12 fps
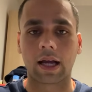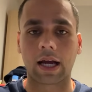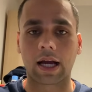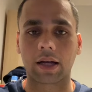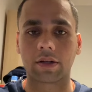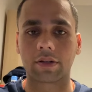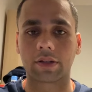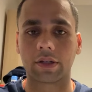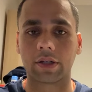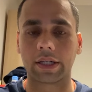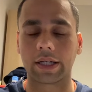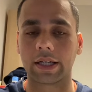And
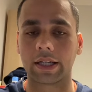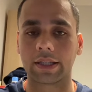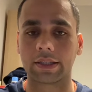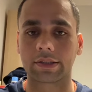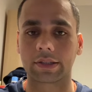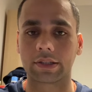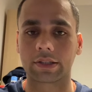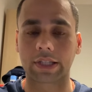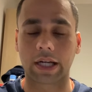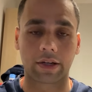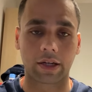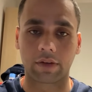third is
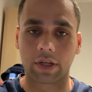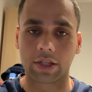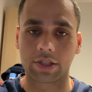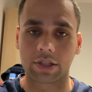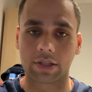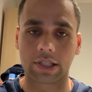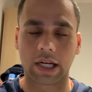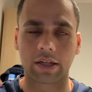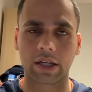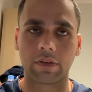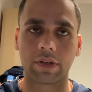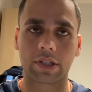standard deviation.
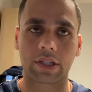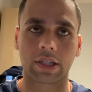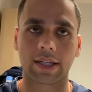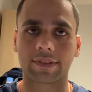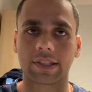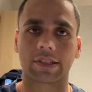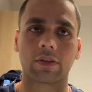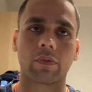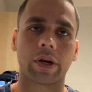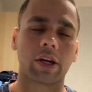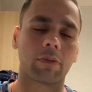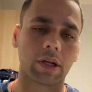Standard deviation gives us the
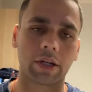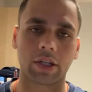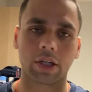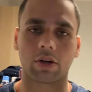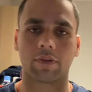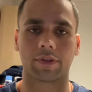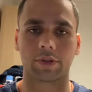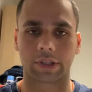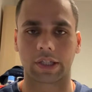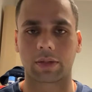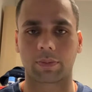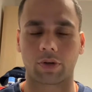variability of those
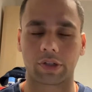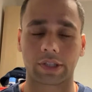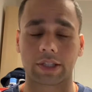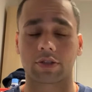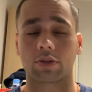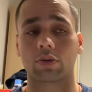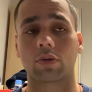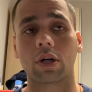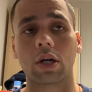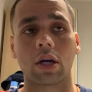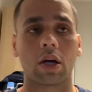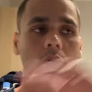data points as to
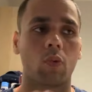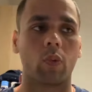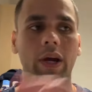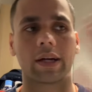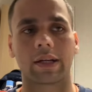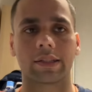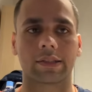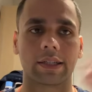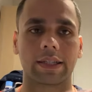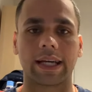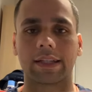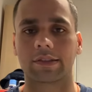where is the
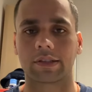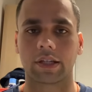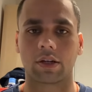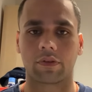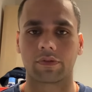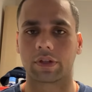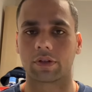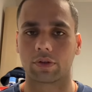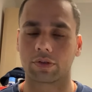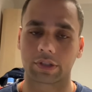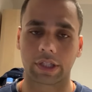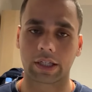density of
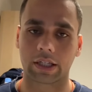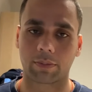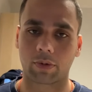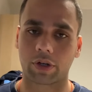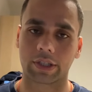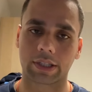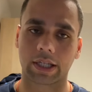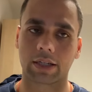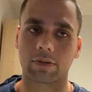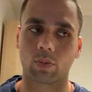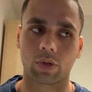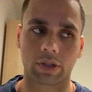those data points
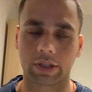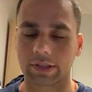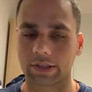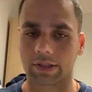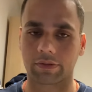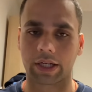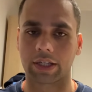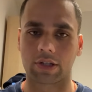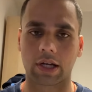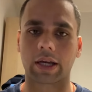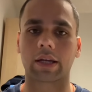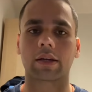and what is the range
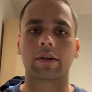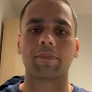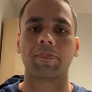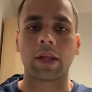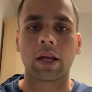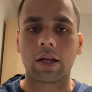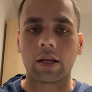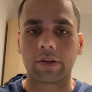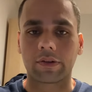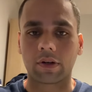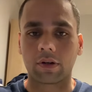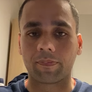like.
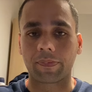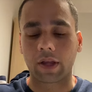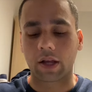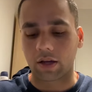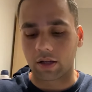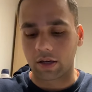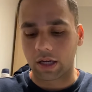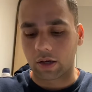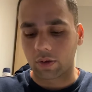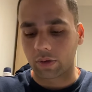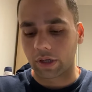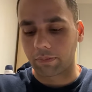So
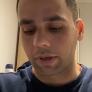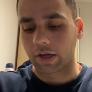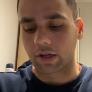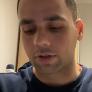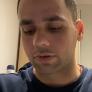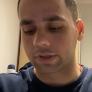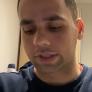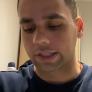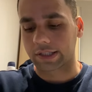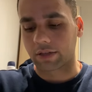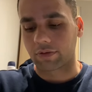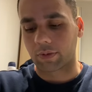now empirical rule
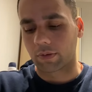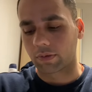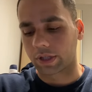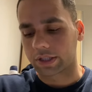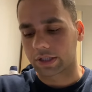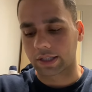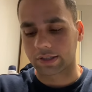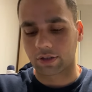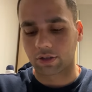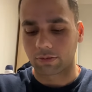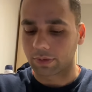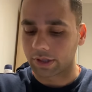says that if a population has a
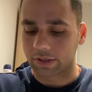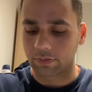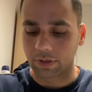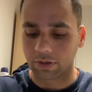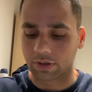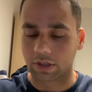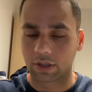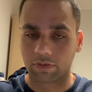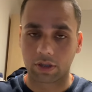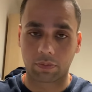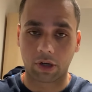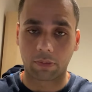normal distribution
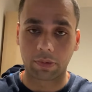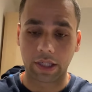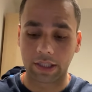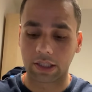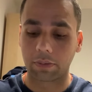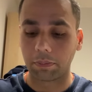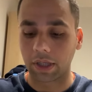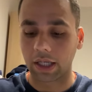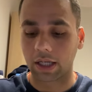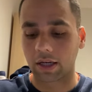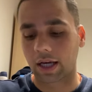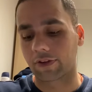with population
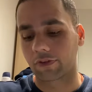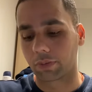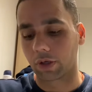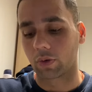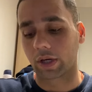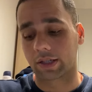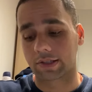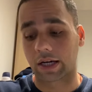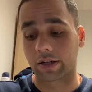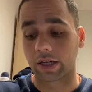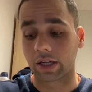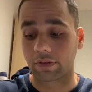mean as mu and a
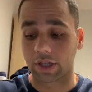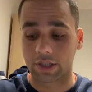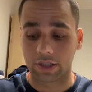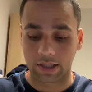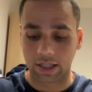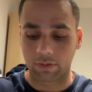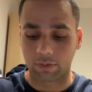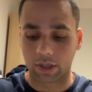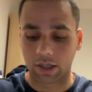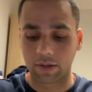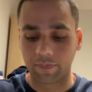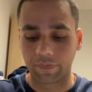standard deviation
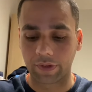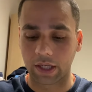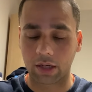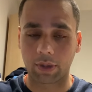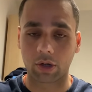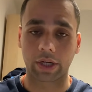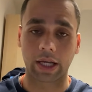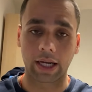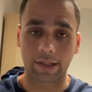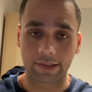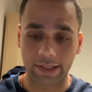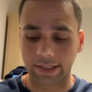sigma, then about
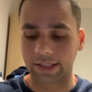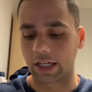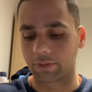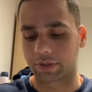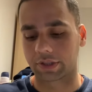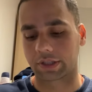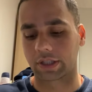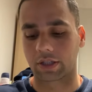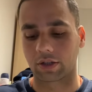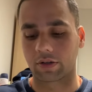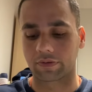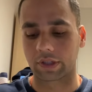
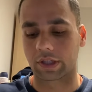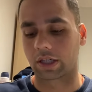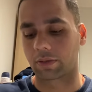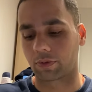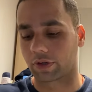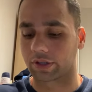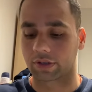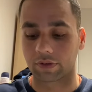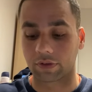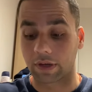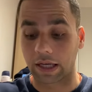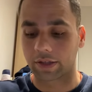68% of the data points of
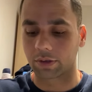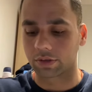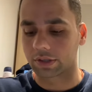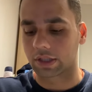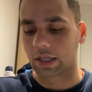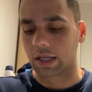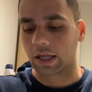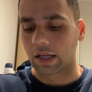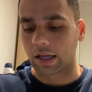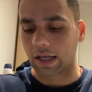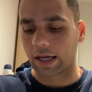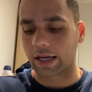the values
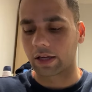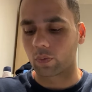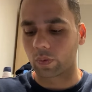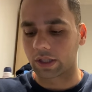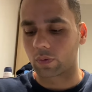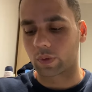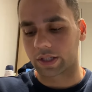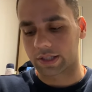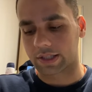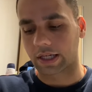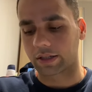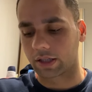lie within one
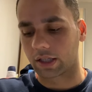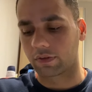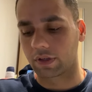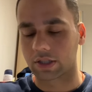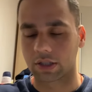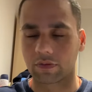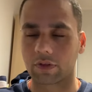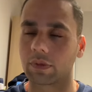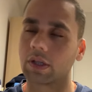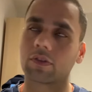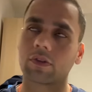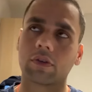standard deviation of the
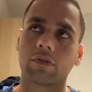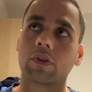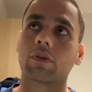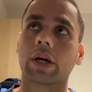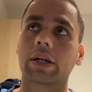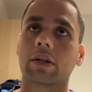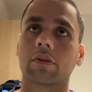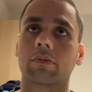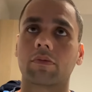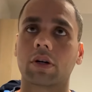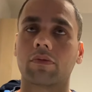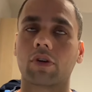mean. So if you write
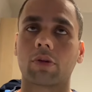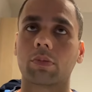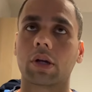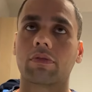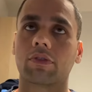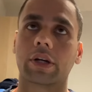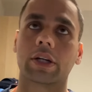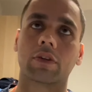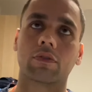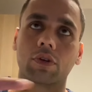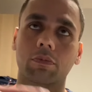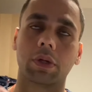a formula for it,
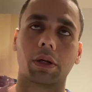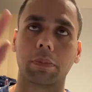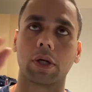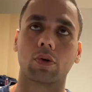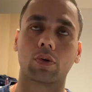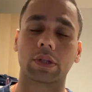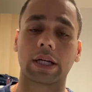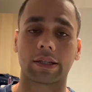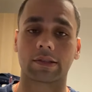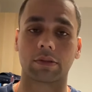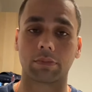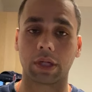it would be mu, that
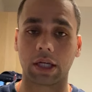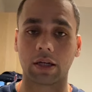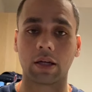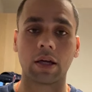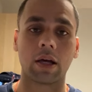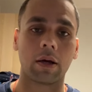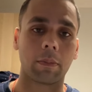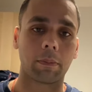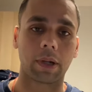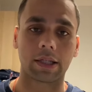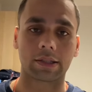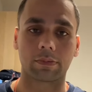is the mean,
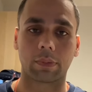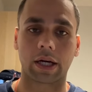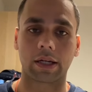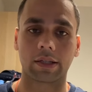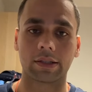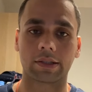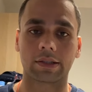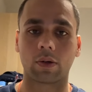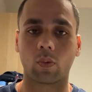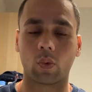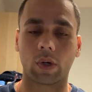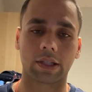plus minus
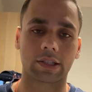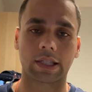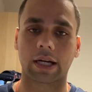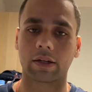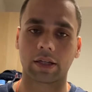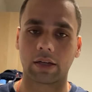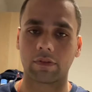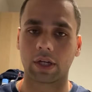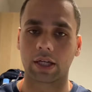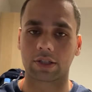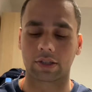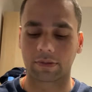one standard
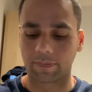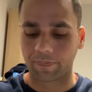deviation.